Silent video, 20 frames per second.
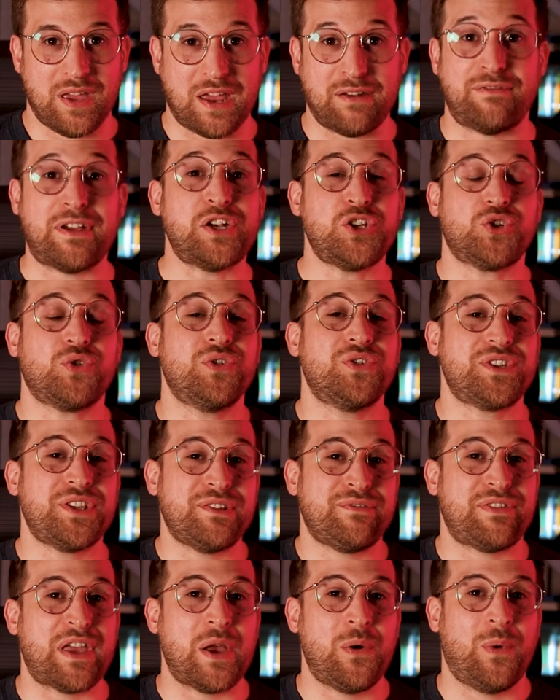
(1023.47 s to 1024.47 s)
Adventurers in the
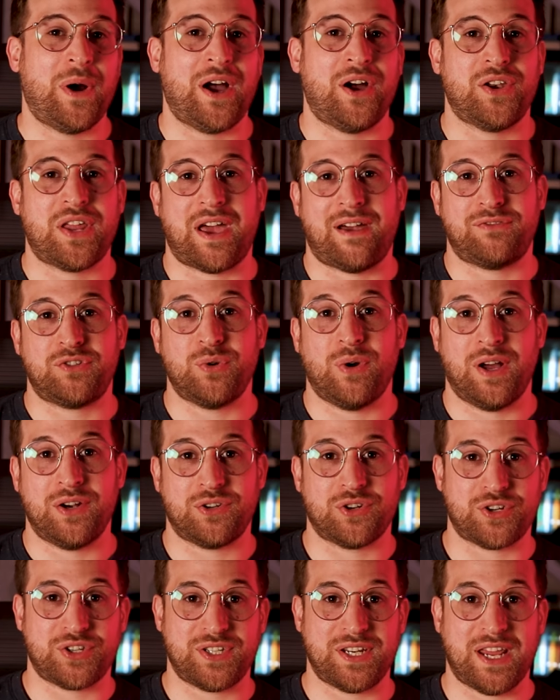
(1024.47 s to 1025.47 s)
Feywild have to
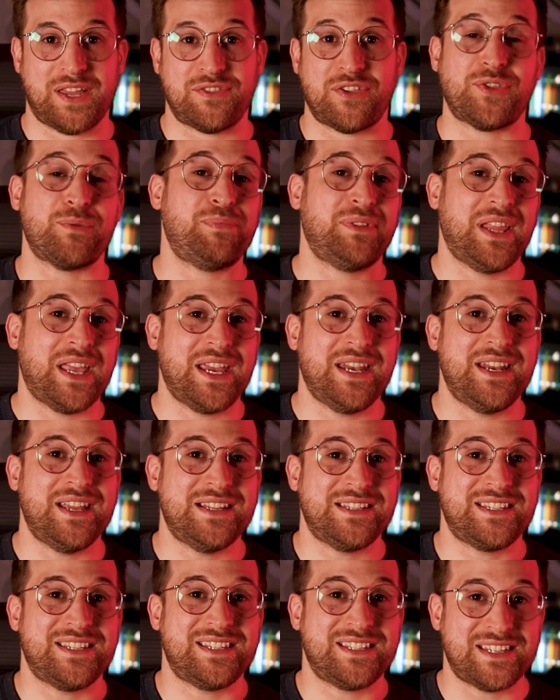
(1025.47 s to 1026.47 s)
understand that the plane
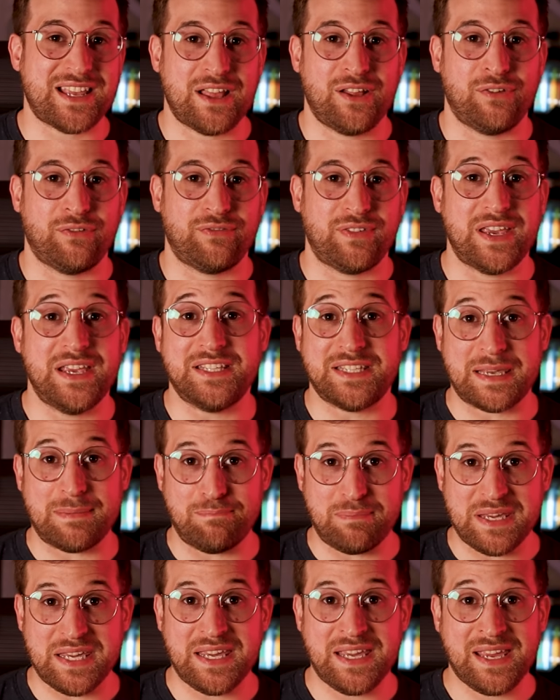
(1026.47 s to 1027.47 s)
itself is a
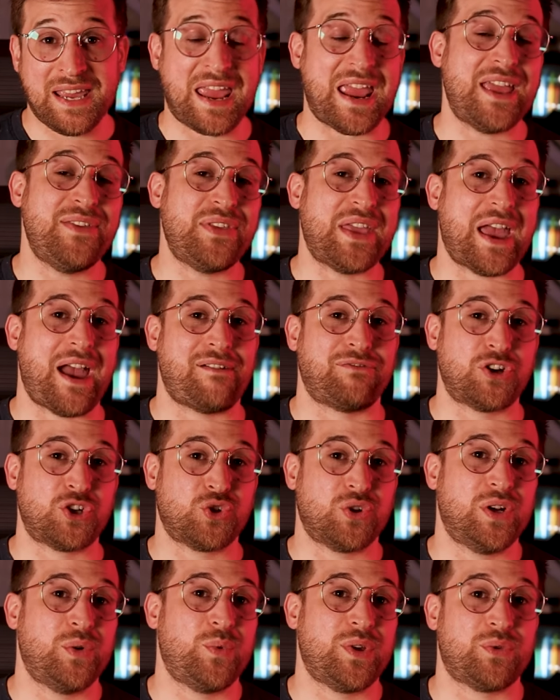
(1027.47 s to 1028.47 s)
being and they have to
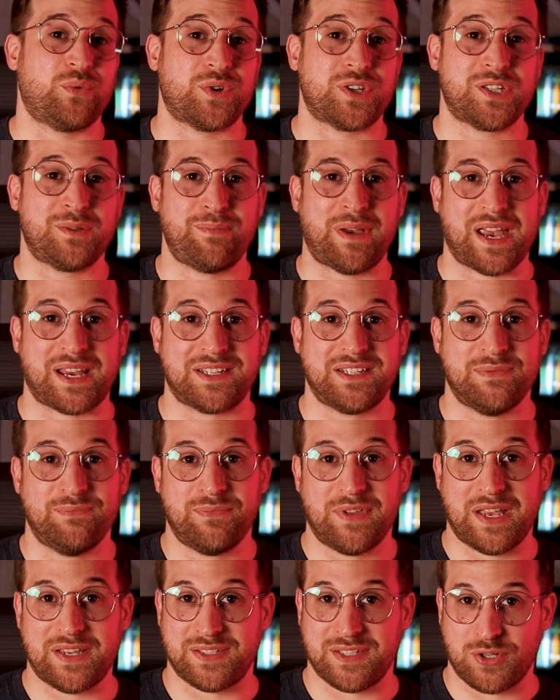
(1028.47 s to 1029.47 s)
treat it with respect
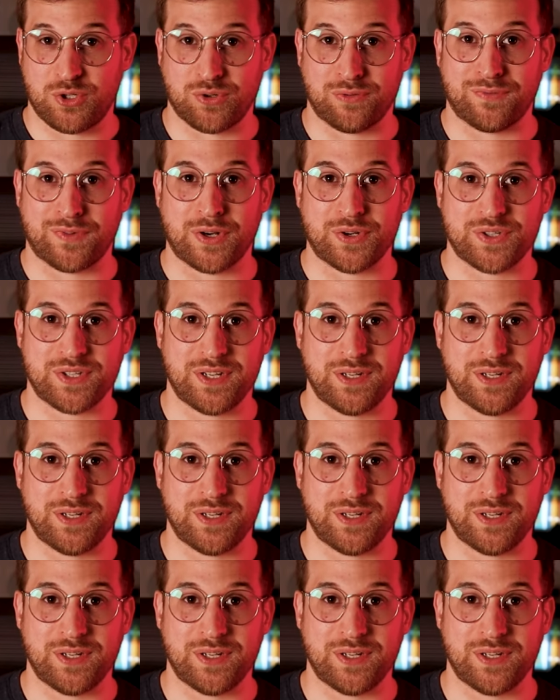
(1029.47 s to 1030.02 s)
as they traverse